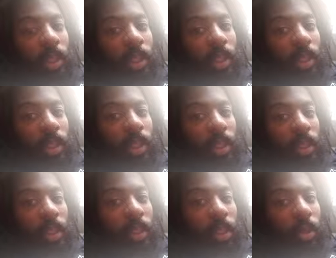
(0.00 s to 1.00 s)
to get
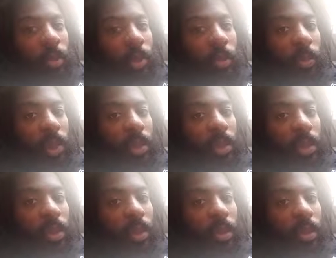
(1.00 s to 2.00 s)
this stupid
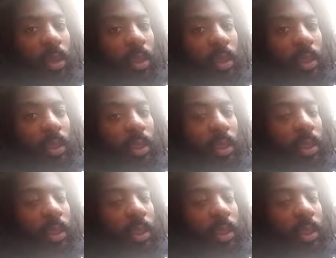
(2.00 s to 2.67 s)
message across.